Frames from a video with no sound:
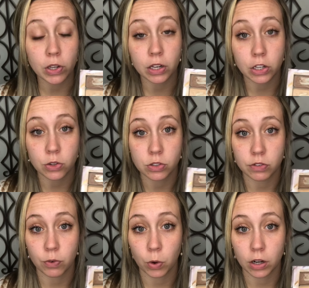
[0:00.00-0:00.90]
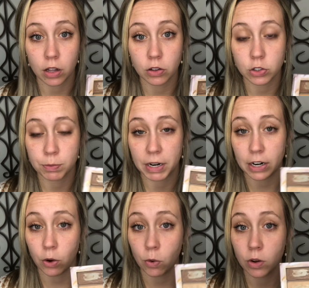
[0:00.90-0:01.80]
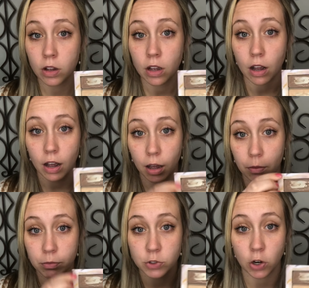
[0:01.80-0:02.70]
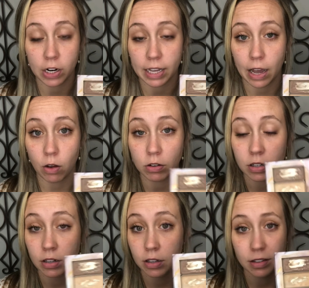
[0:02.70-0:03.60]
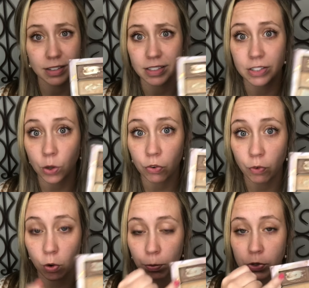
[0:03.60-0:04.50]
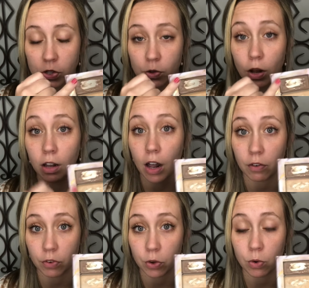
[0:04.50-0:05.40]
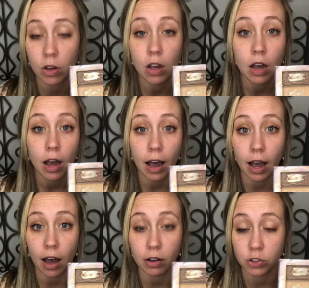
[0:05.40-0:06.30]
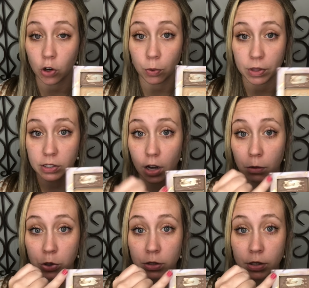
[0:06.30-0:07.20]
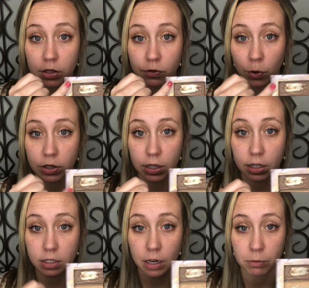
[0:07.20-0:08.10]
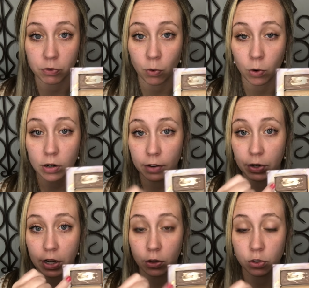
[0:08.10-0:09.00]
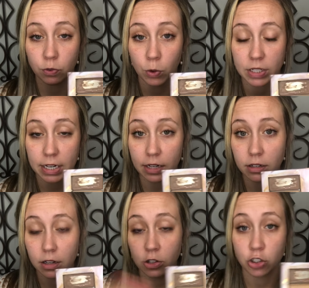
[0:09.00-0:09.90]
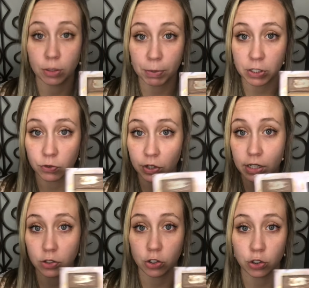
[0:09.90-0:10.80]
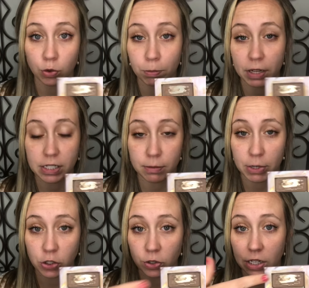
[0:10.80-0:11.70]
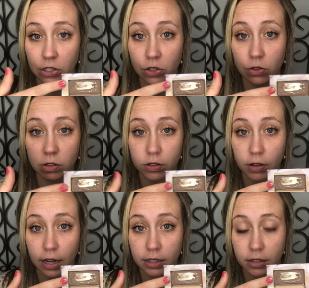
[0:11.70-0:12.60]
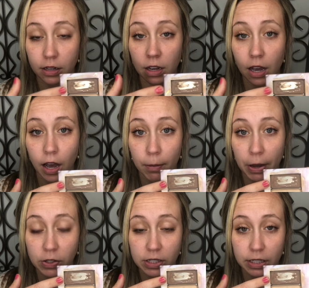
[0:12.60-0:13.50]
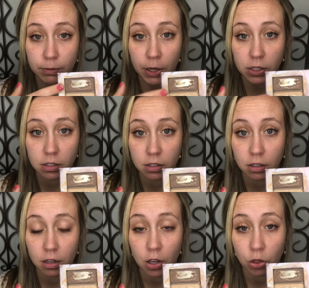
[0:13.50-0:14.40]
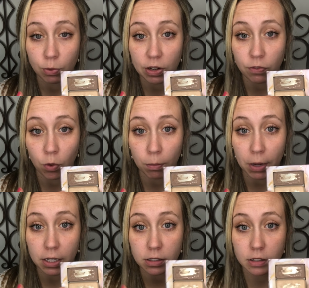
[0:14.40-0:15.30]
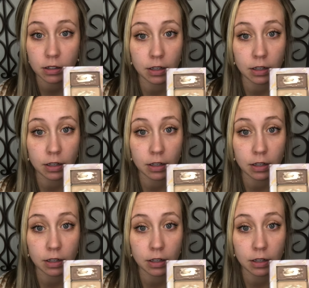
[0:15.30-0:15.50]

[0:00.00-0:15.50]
going to use the 4 colors. But I know starting out, this is so affordable. So a lot of you start with this option because 14 times 4, every color is 14. Shipping's free, so you just replace them as you need to. This will last about 6 months, 3 to 4 months,